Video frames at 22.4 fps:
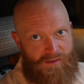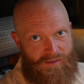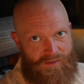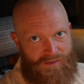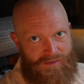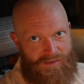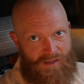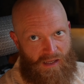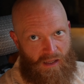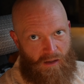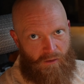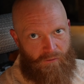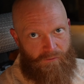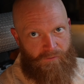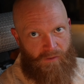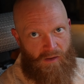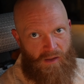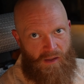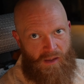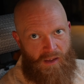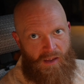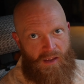itself.
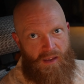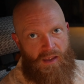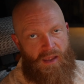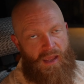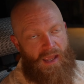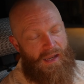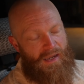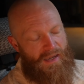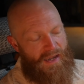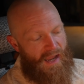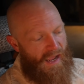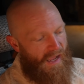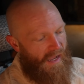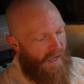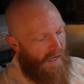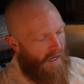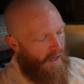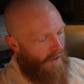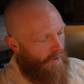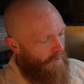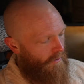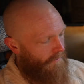And
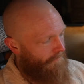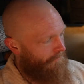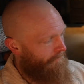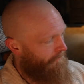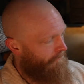now